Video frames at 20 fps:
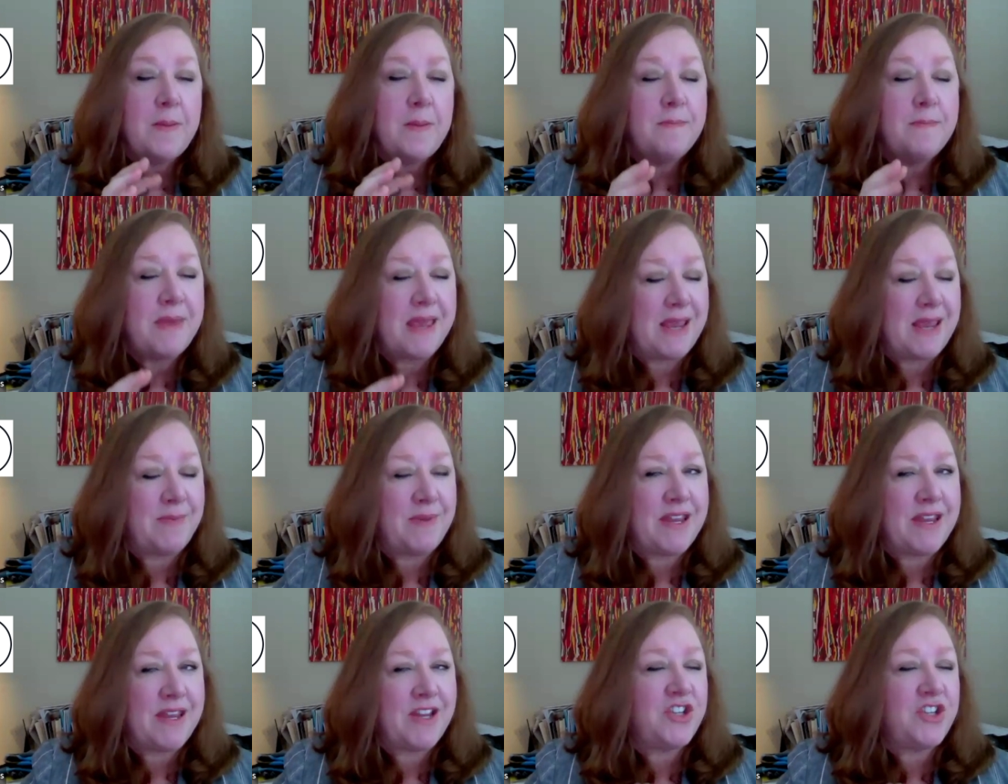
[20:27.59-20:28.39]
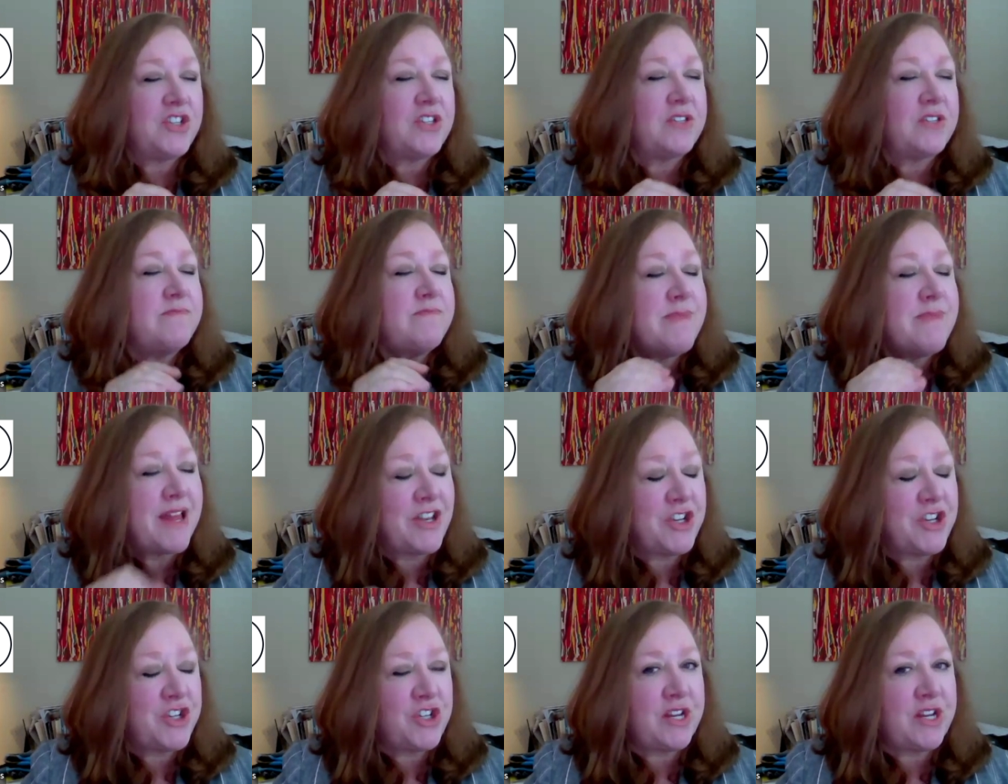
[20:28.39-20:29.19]
maybe just
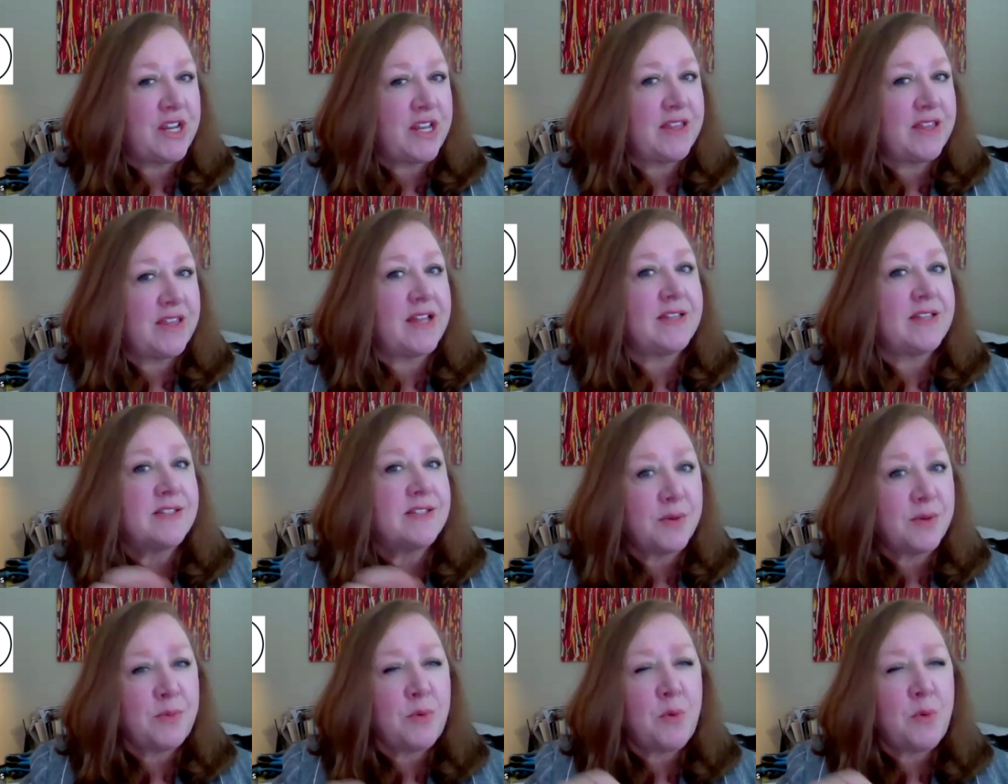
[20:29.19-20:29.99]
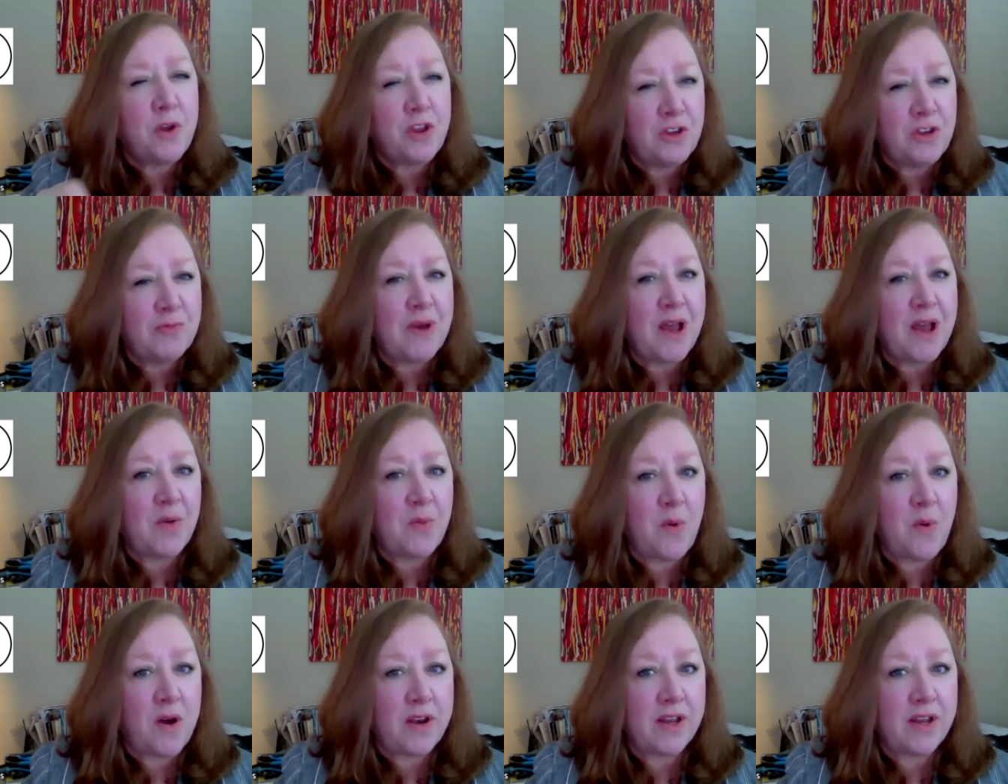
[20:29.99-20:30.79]
mentioning that at some point you might
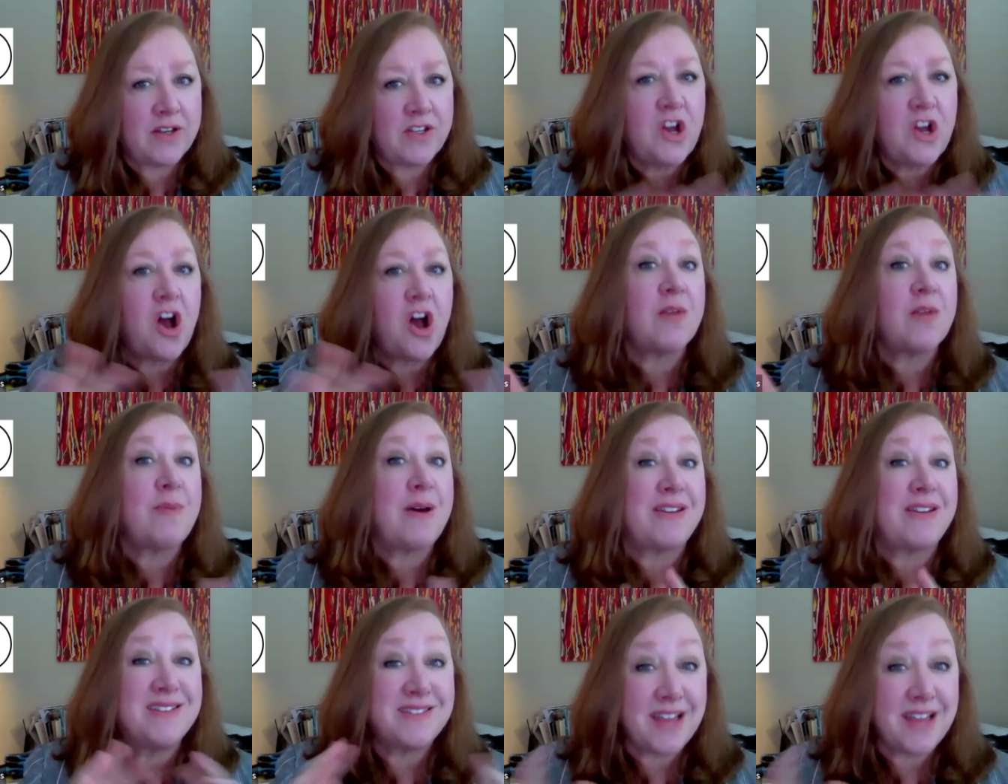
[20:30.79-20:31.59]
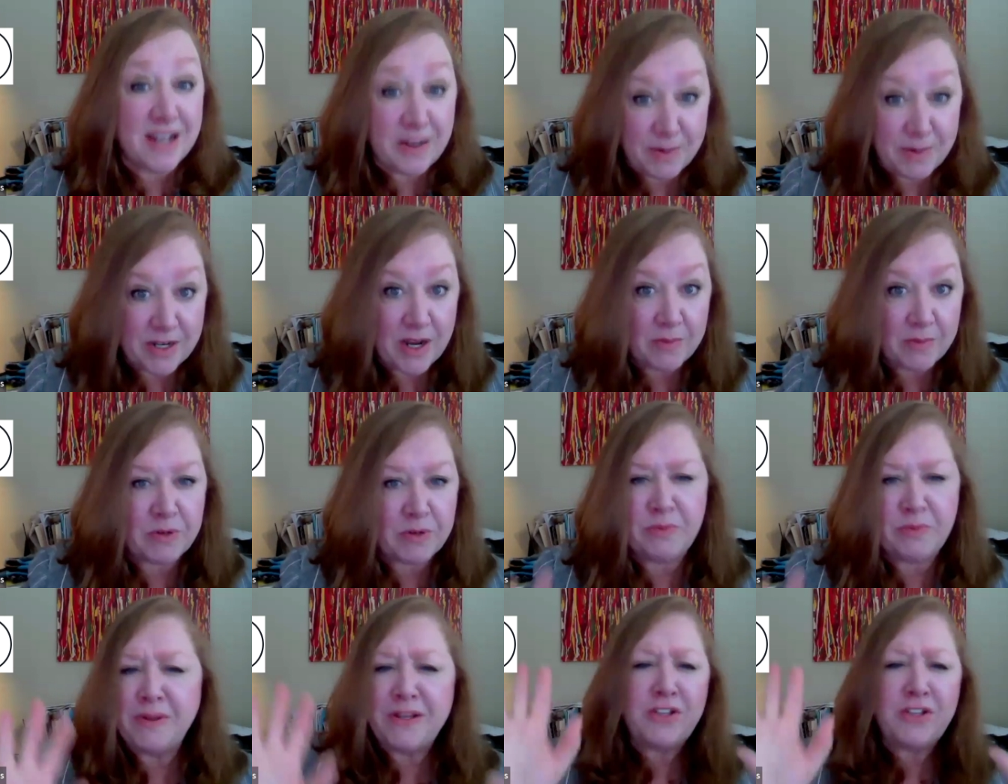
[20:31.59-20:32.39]
want to talk about a settlement
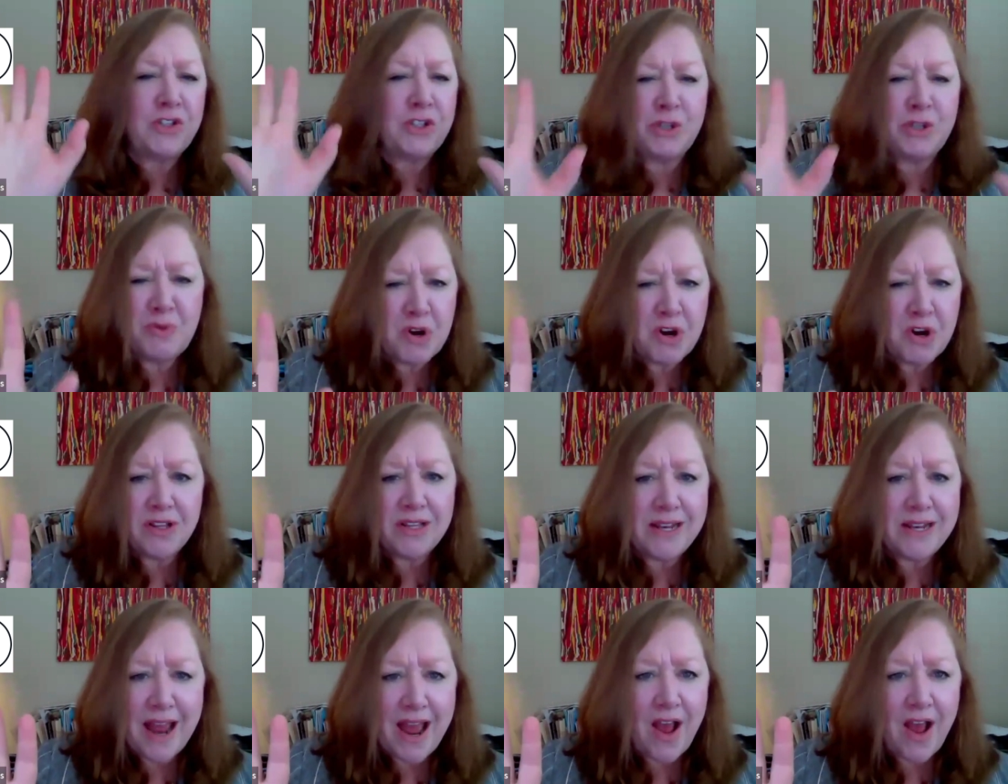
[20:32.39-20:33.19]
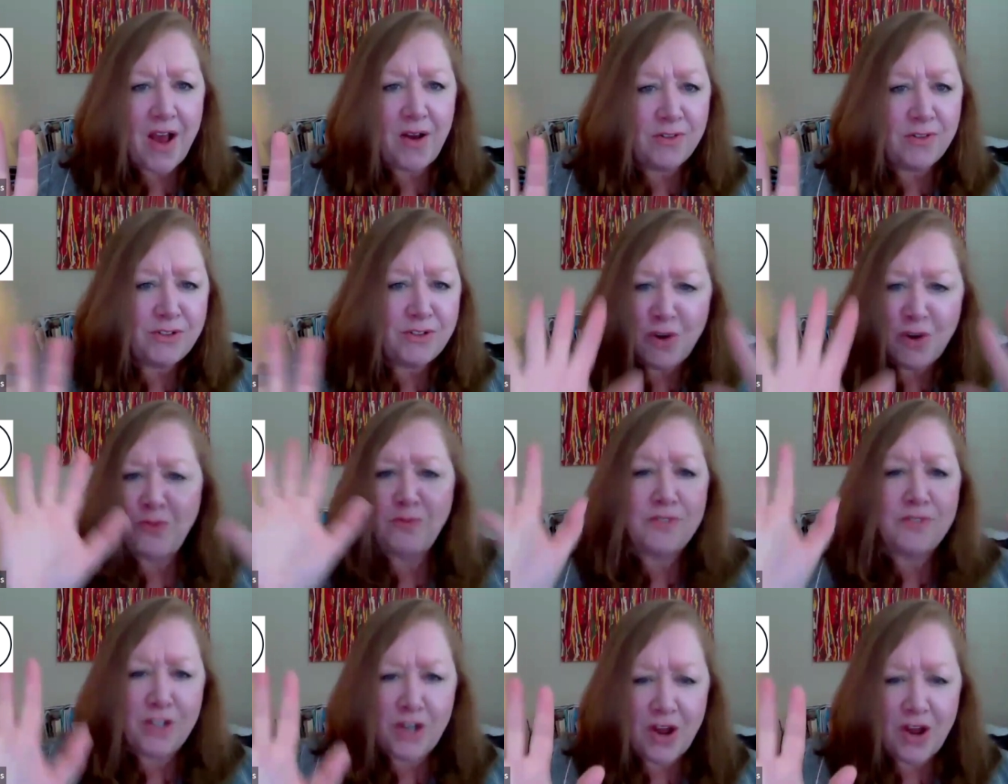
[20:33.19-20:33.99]
number, but it's too early now. Don't,